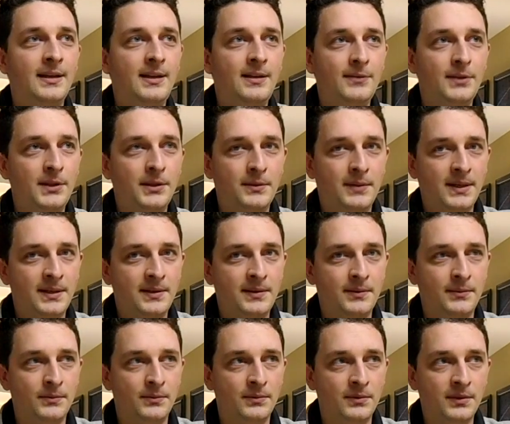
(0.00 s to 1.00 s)
even though I
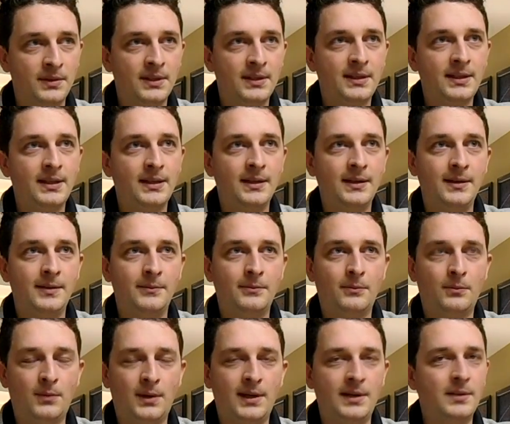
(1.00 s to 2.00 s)
didn't really
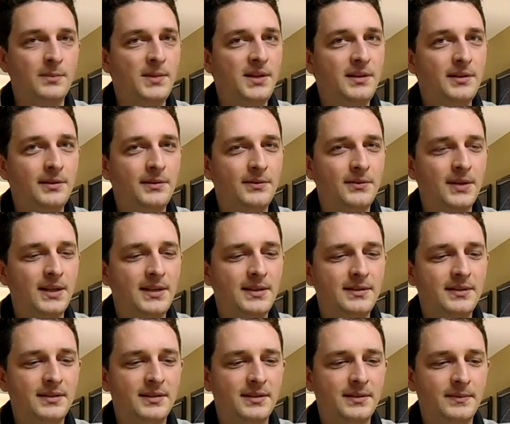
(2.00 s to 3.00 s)
want to be their
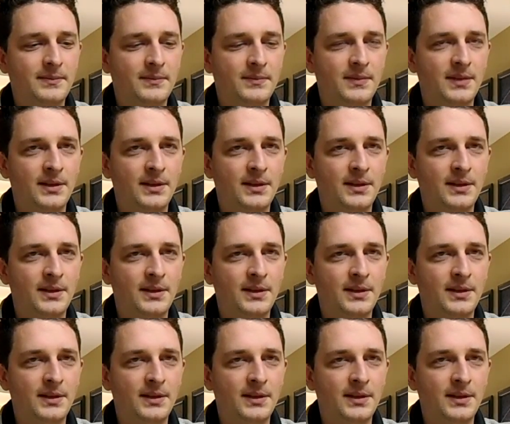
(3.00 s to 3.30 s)
friends.